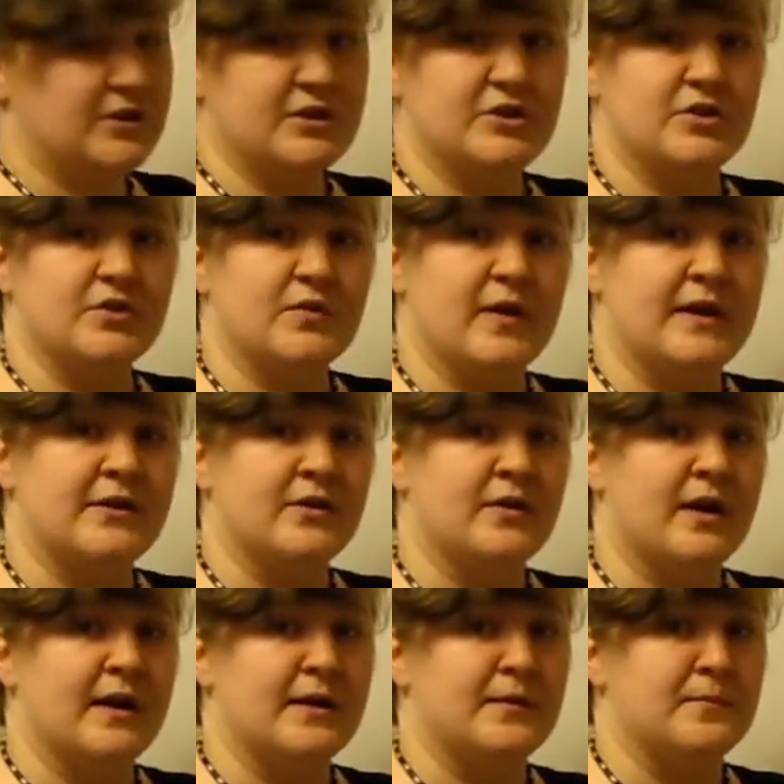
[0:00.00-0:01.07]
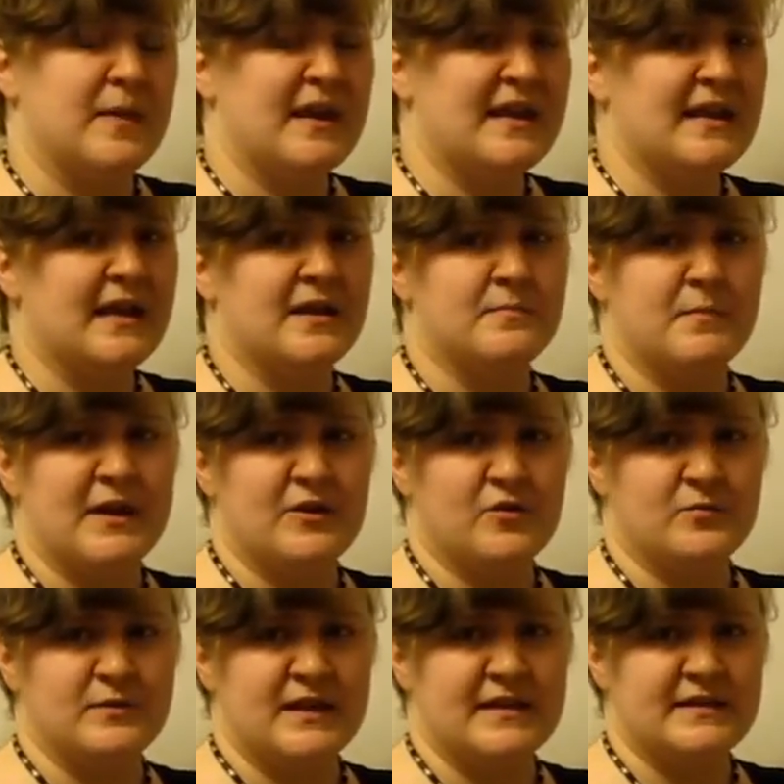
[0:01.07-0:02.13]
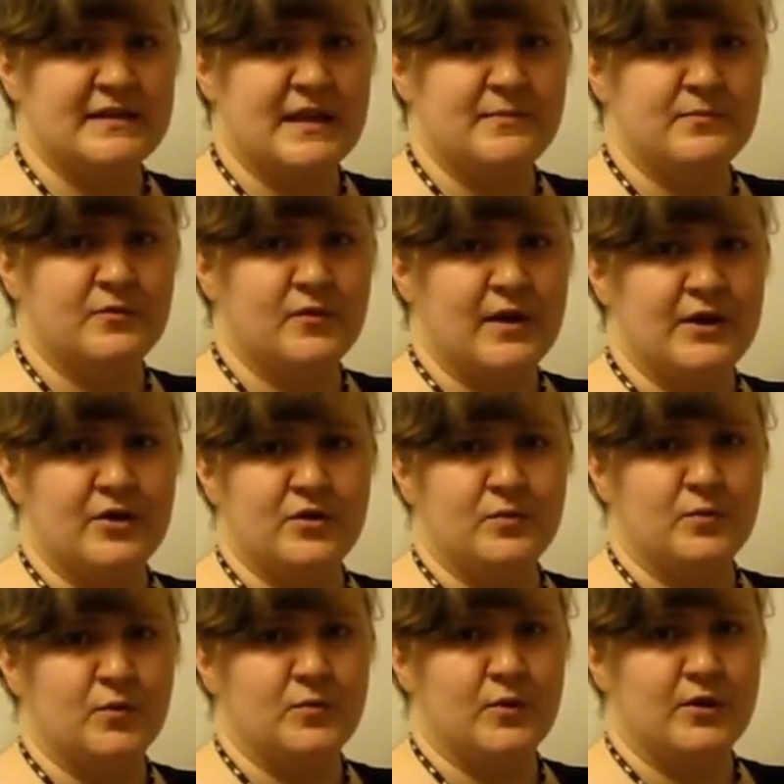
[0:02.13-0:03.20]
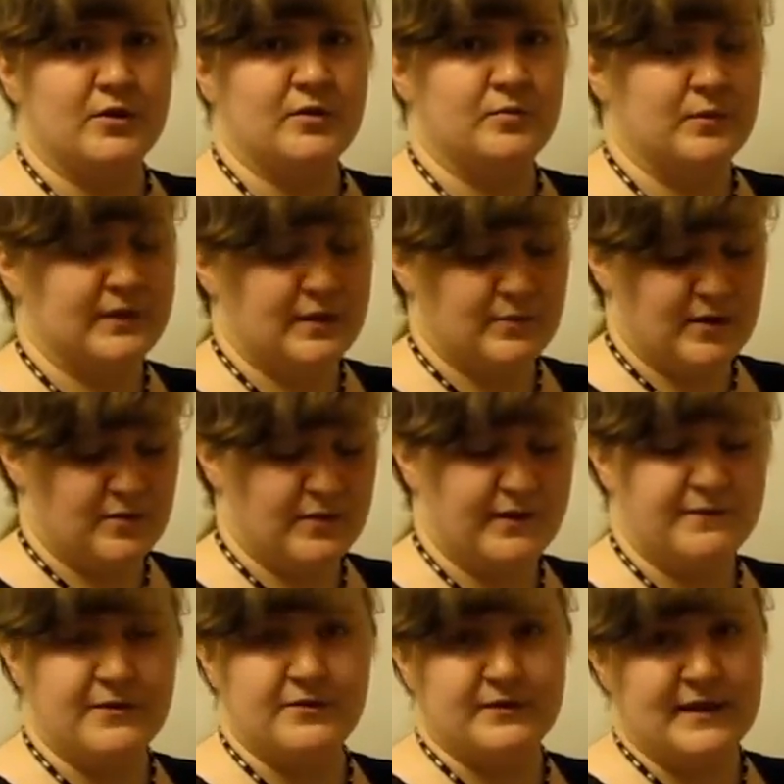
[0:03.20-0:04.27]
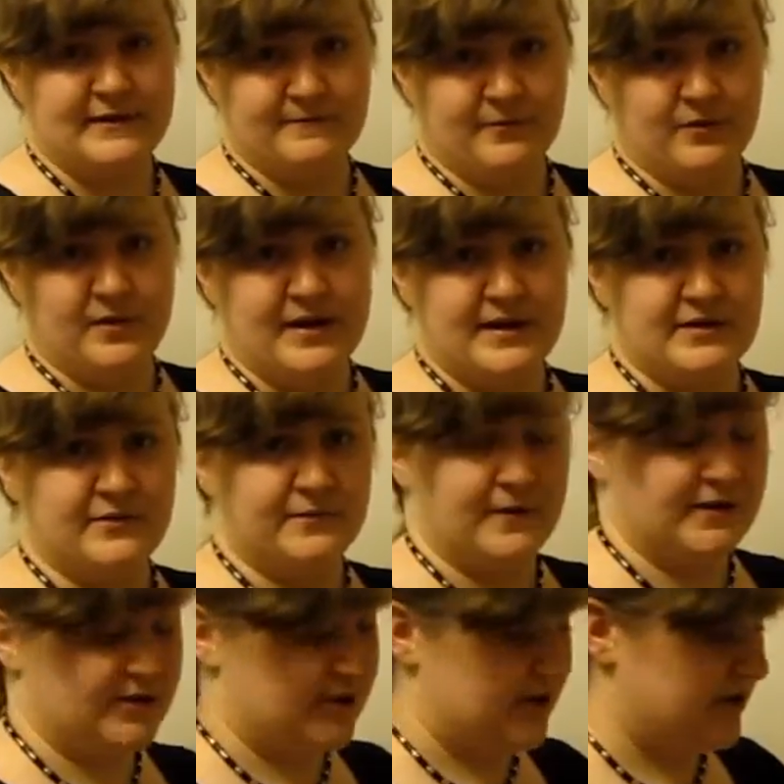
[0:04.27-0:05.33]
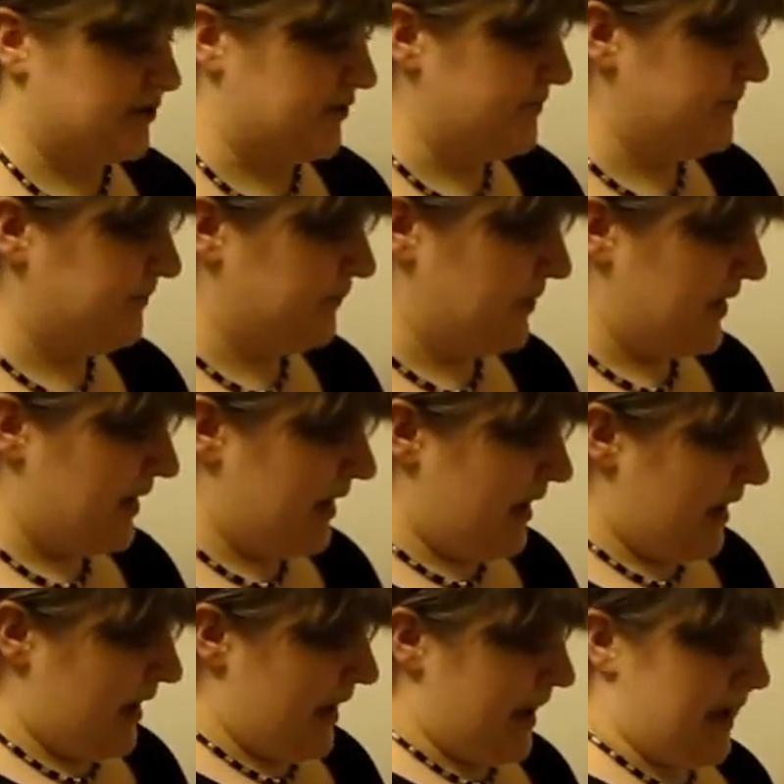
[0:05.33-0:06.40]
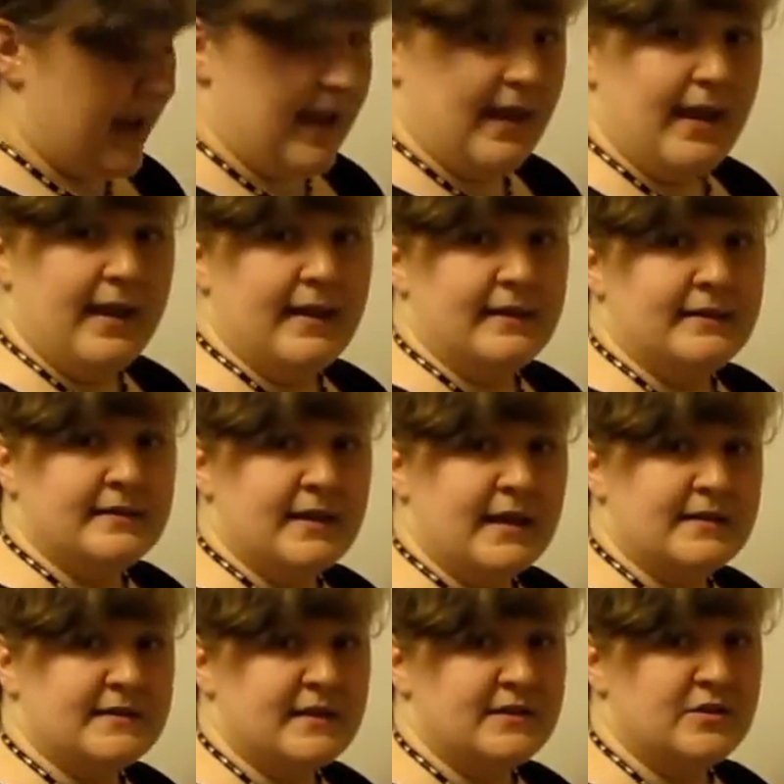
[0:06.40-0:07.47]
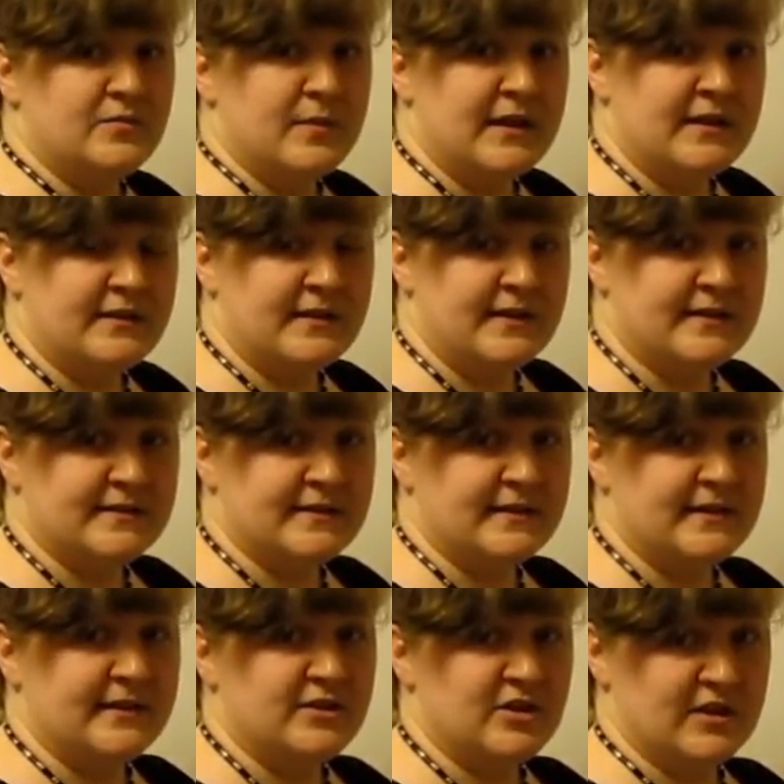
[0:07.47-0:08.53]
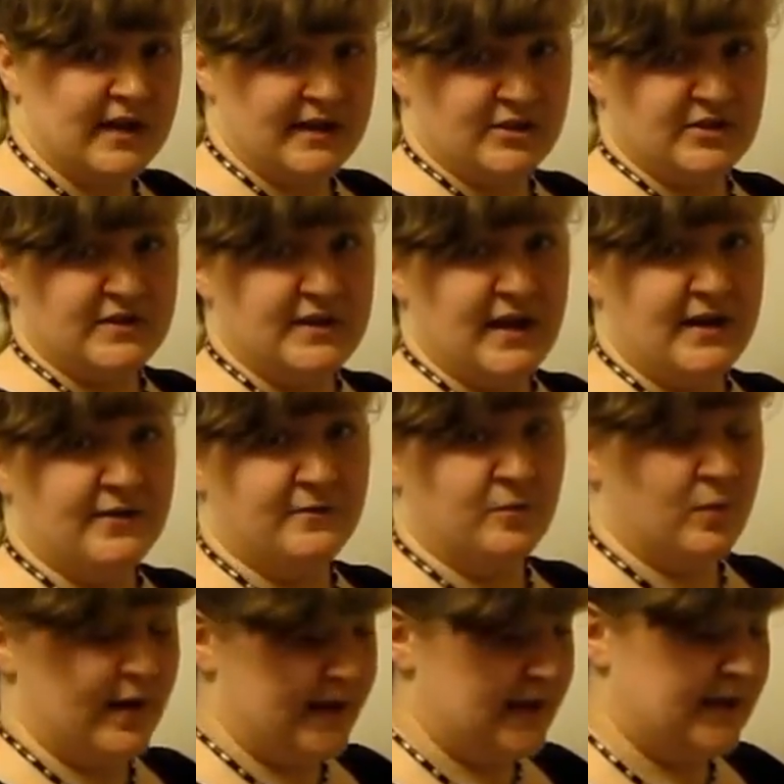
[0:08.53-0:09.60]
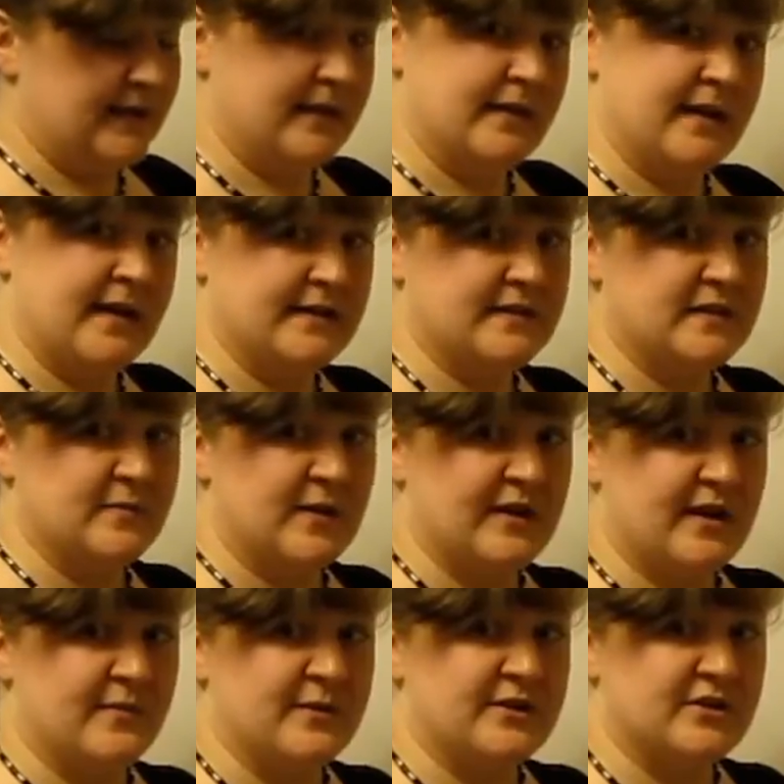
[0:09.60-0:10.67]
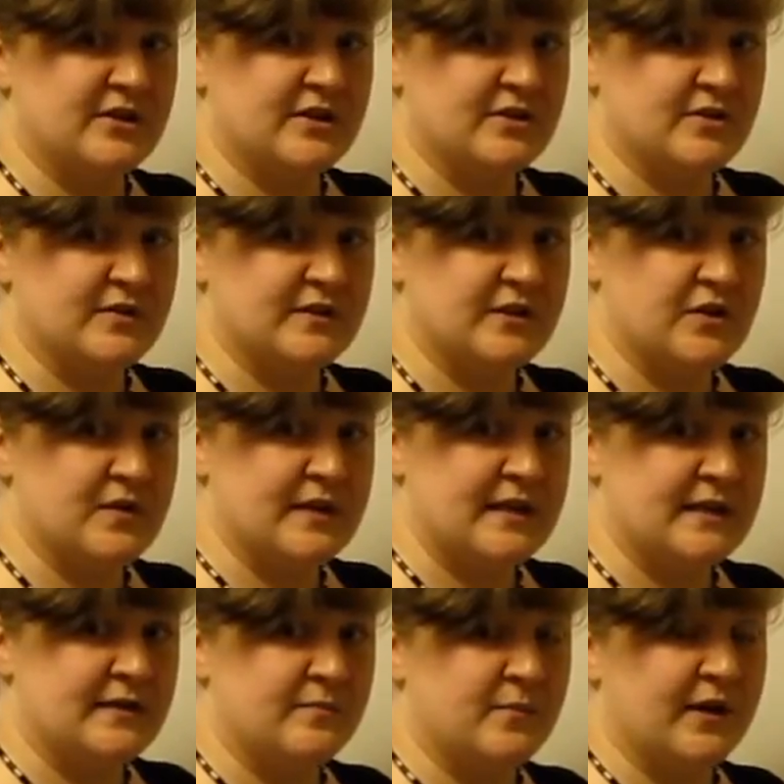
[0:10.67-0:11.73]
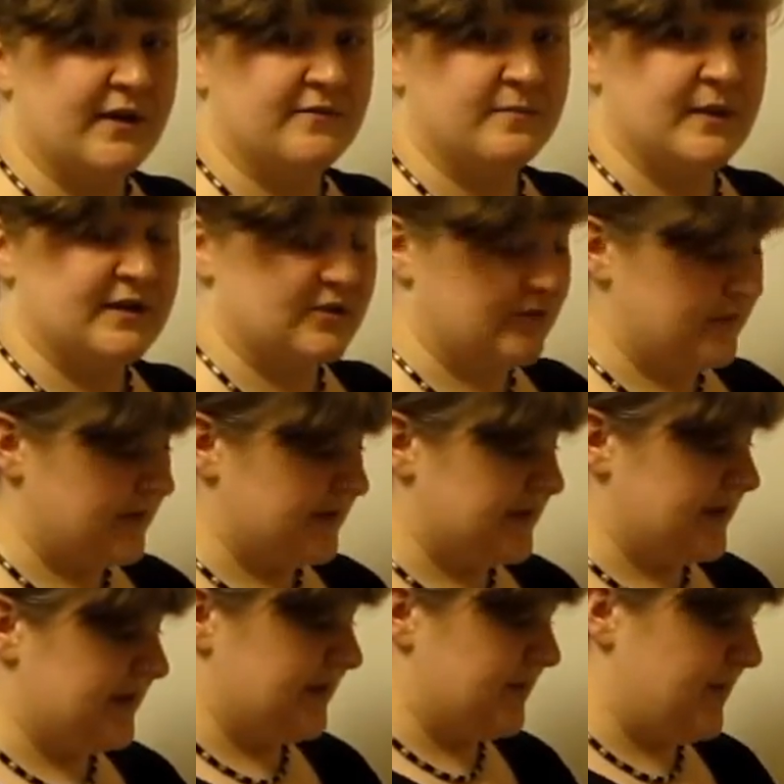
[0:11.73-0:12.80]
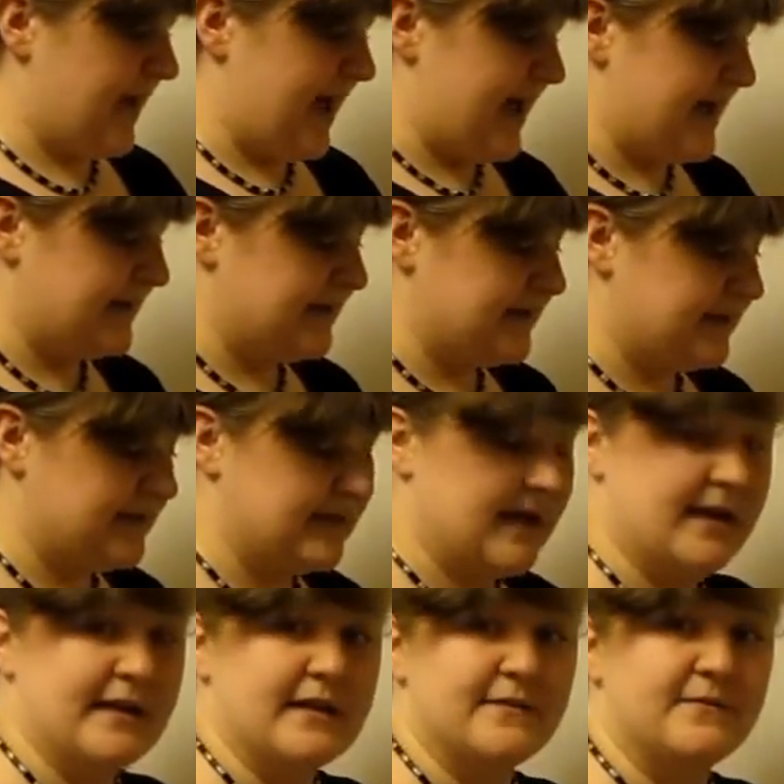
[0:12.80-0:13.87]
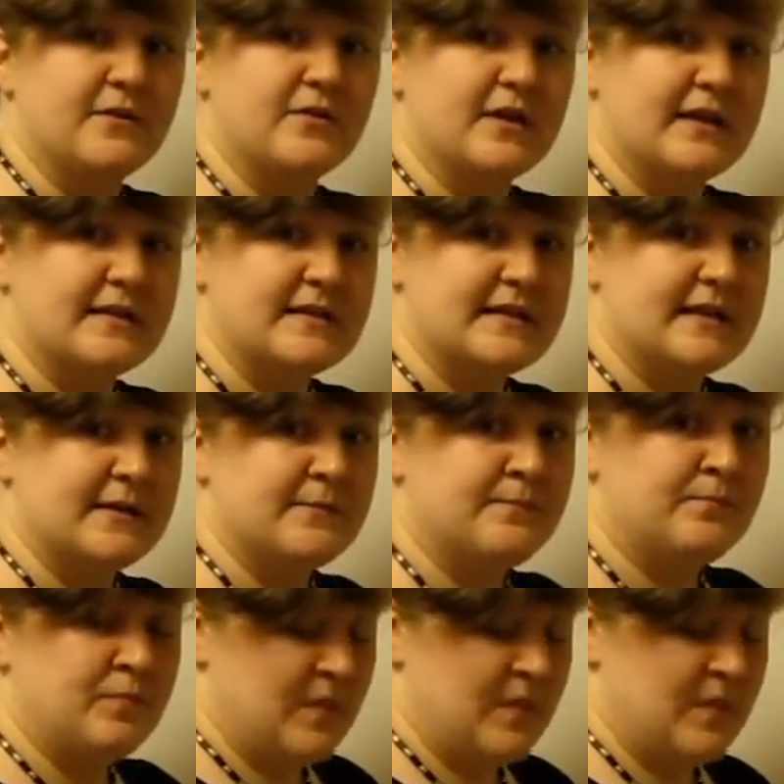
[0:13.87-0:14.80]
ginger grater. Um, any kind of microplane type grater will work really well, whatever you like for grating your fresh ginger. And as I do many things in the kitchen, I just kind of wing it and estimate how much ginger is going in, but I've measured this in the past to kind of give you an idea.